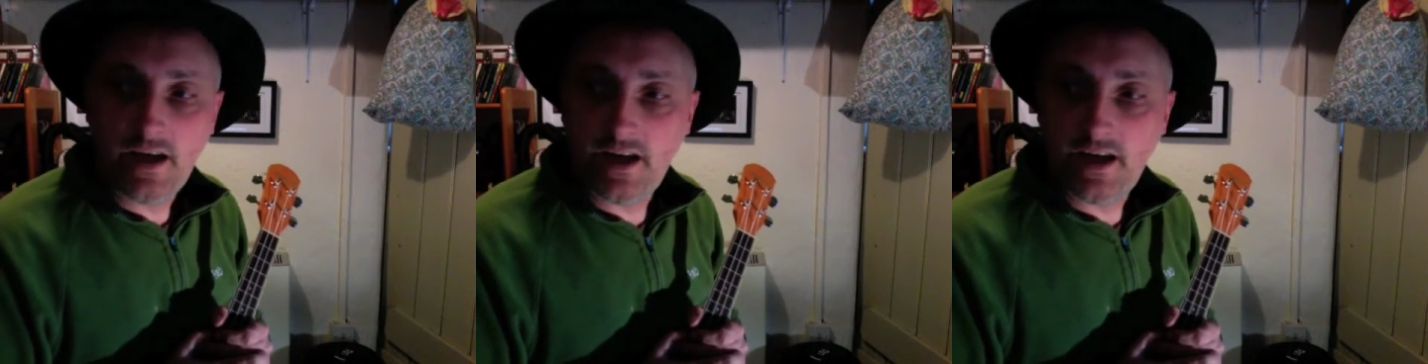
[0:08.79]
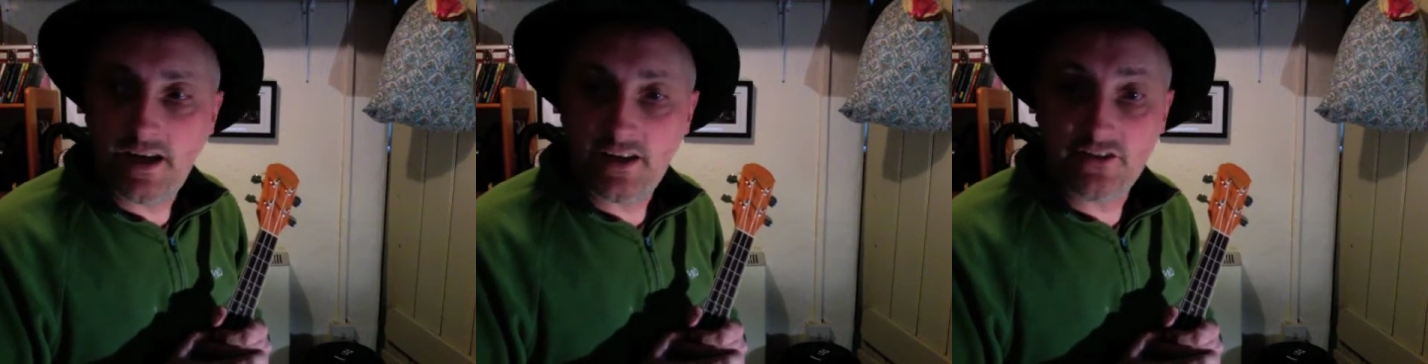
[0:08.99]

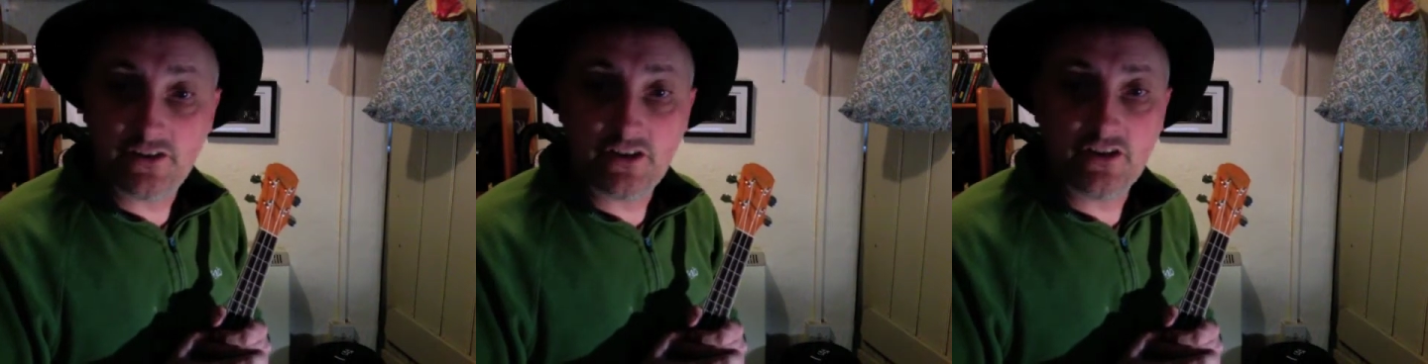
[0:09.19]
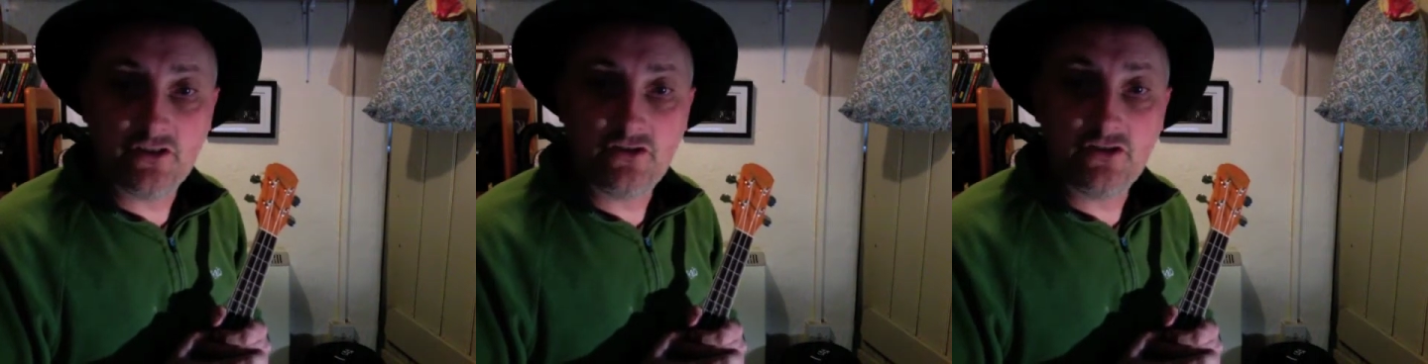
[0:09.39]
It's a
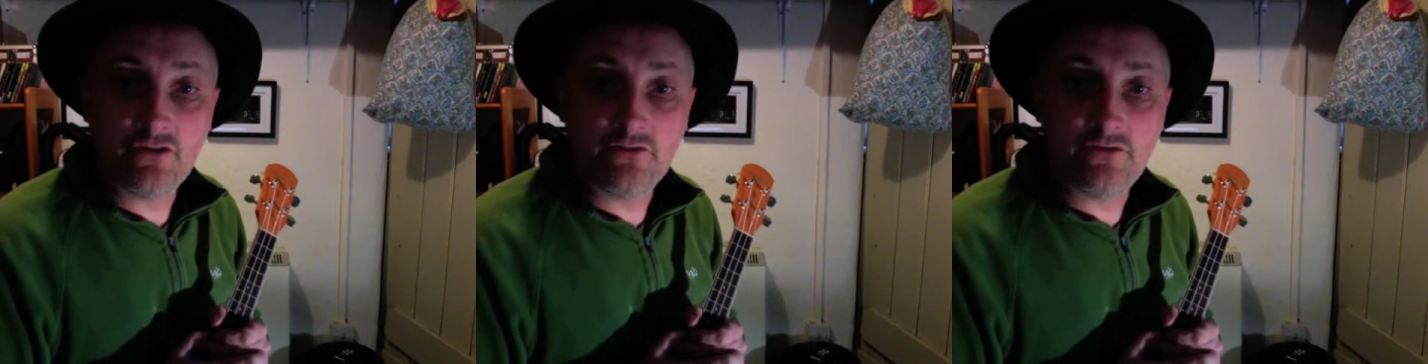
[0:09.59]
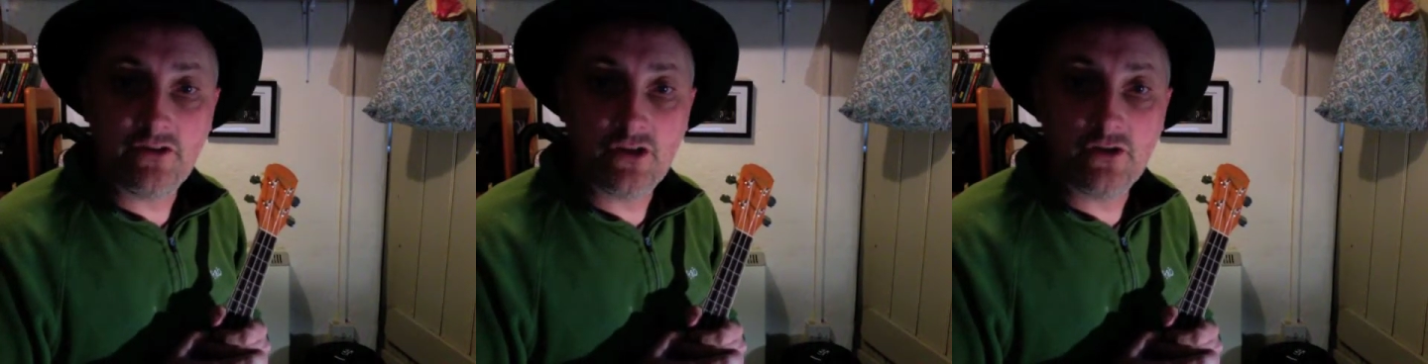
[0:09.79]
nice
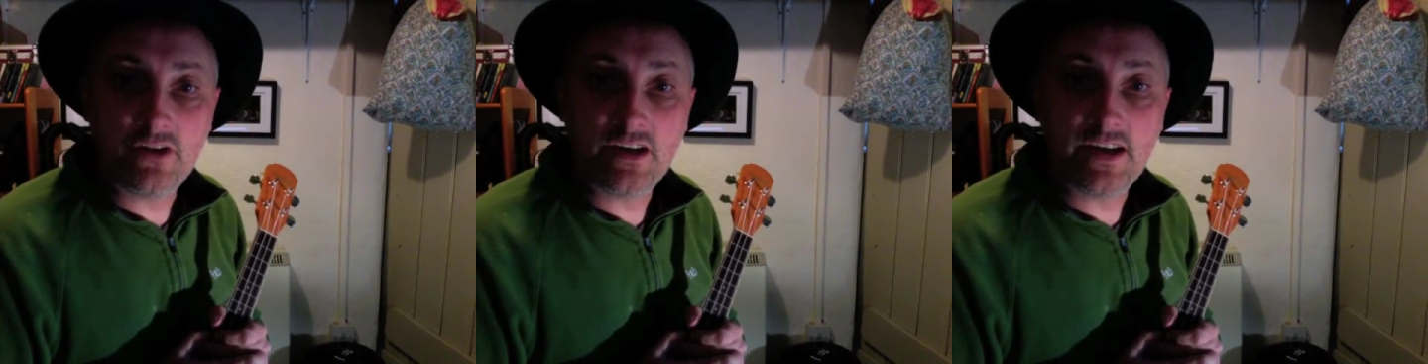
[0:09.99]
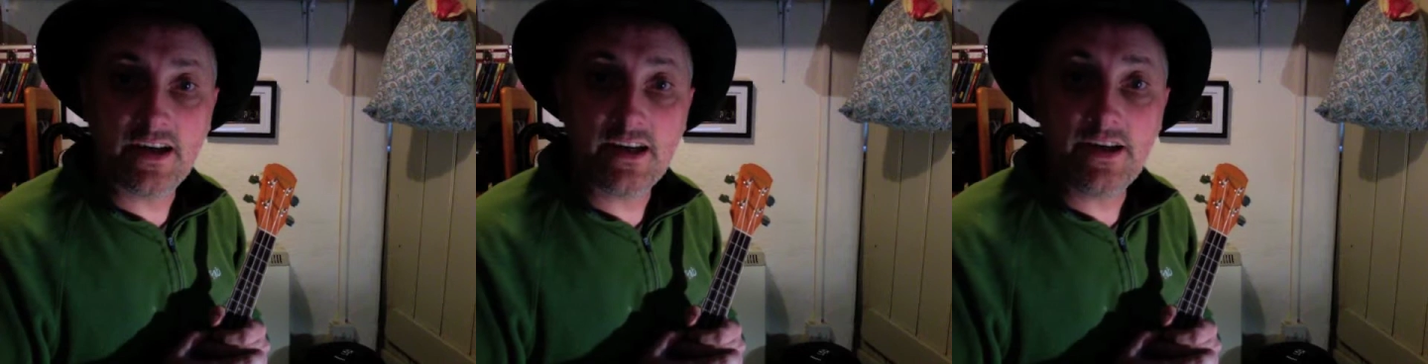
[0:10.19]
tune for the
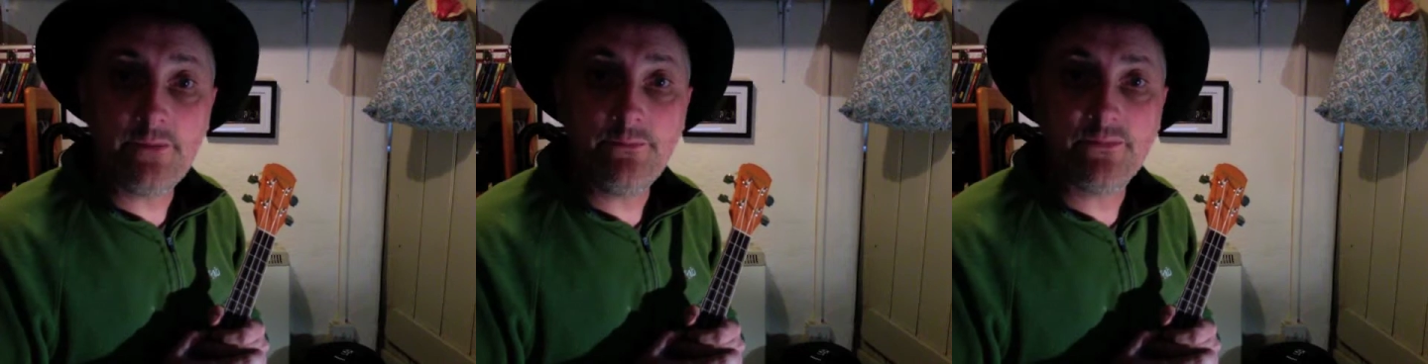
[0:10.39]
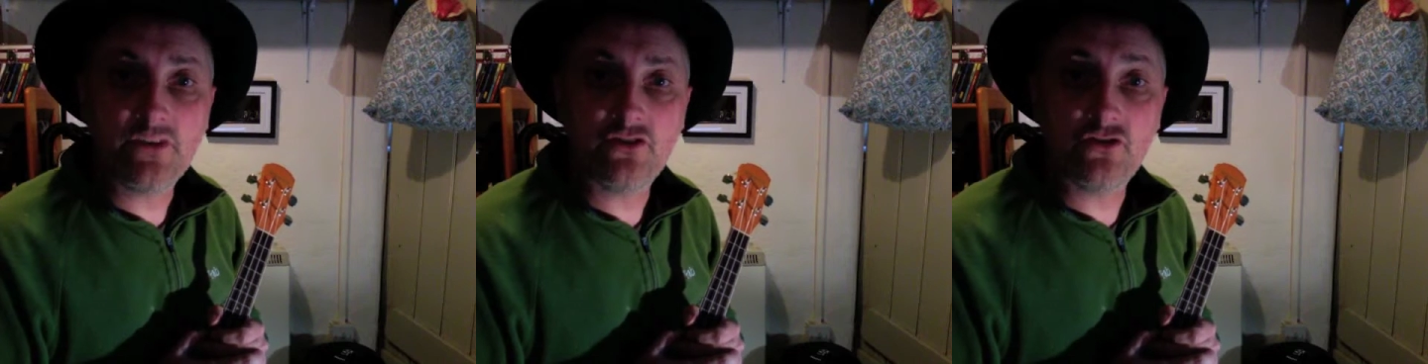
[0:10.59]
ukulele.
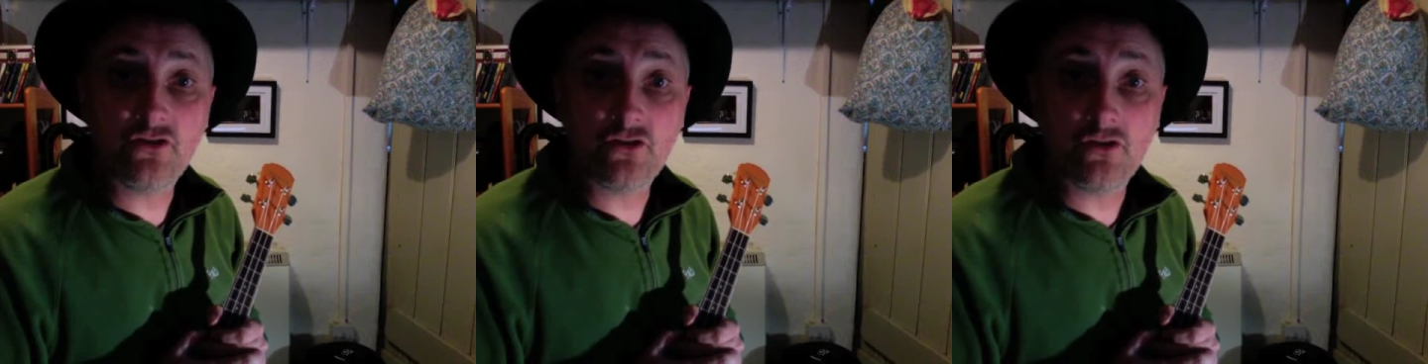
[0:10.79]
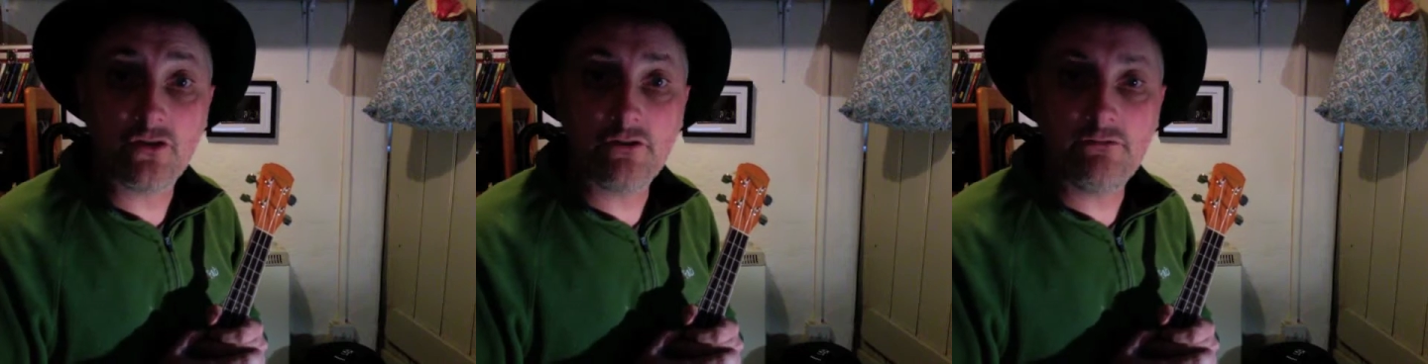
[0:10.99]
It's just
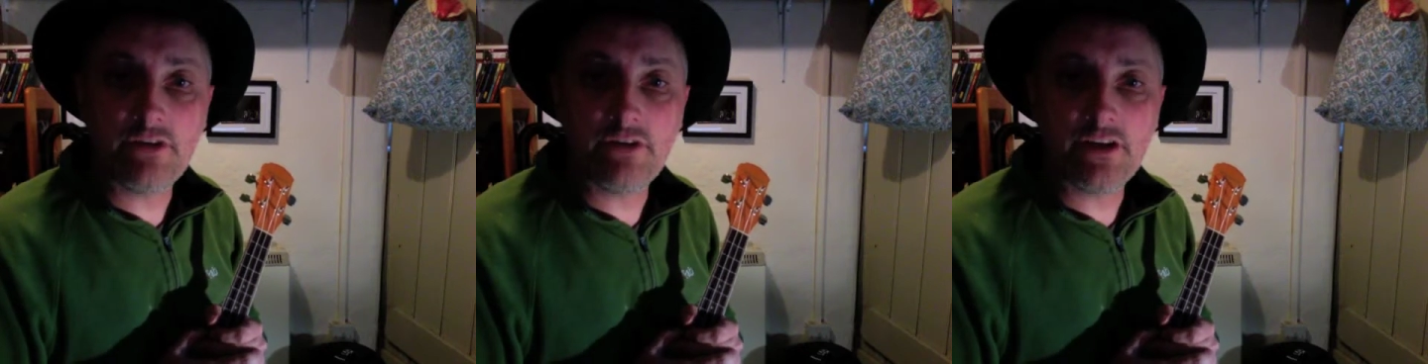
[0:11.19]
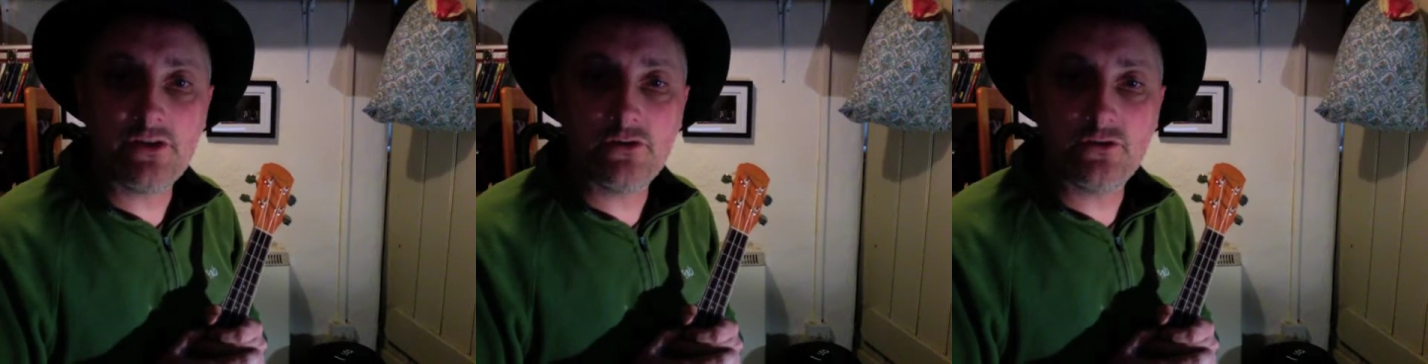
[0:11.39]
got 3
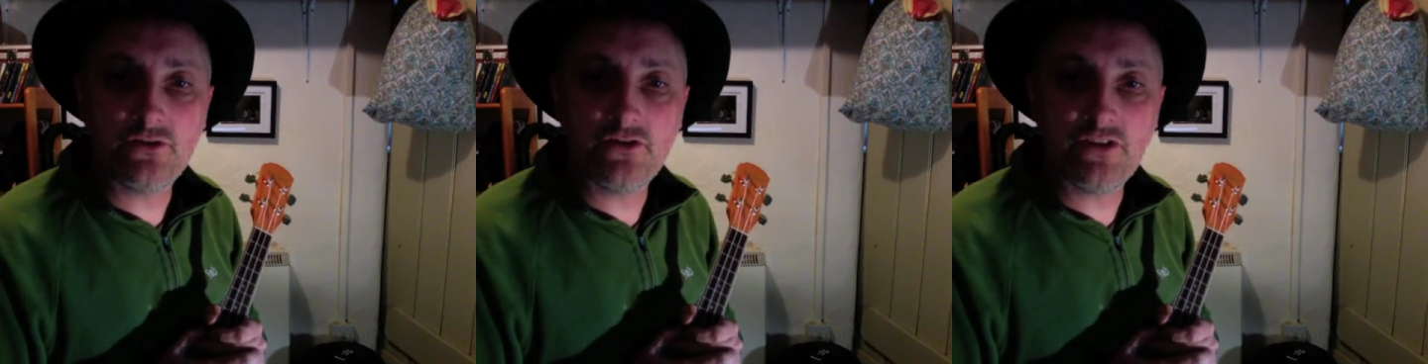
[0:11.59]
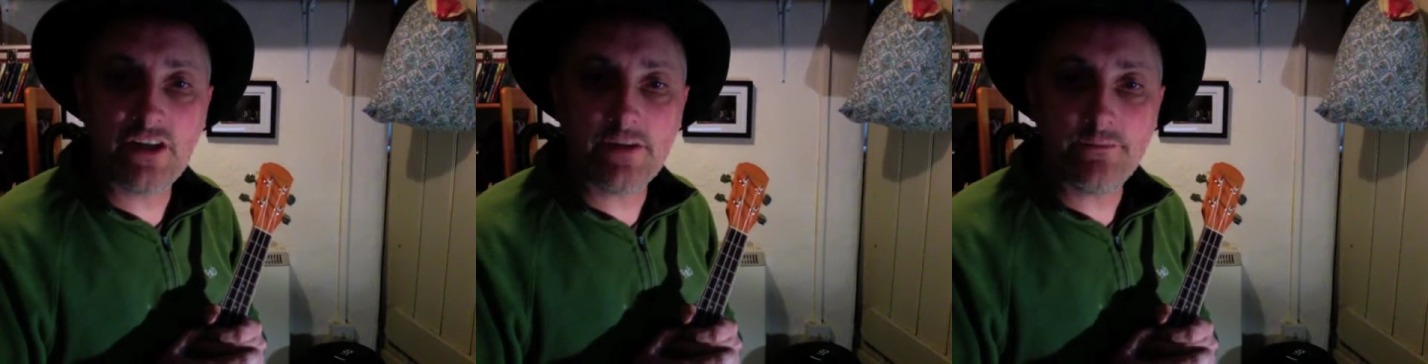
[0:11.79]
chords
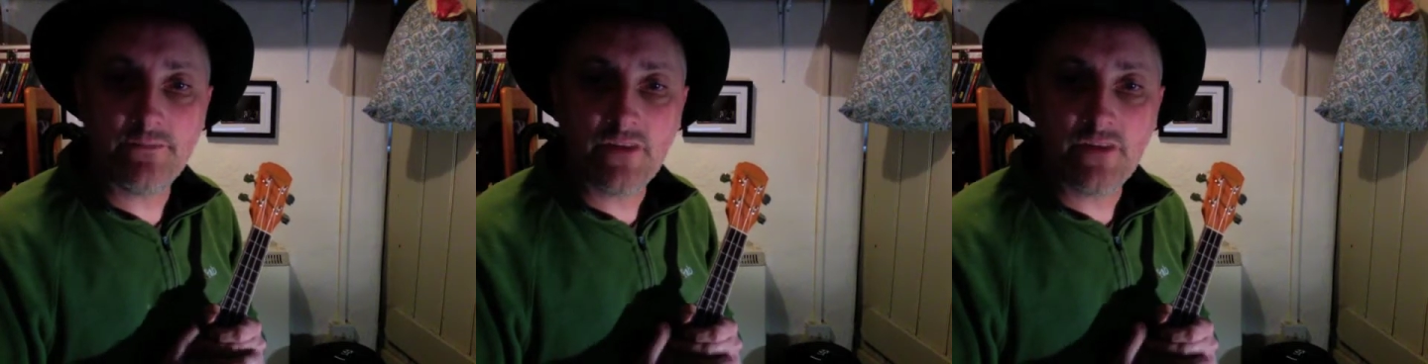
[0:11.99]
in it.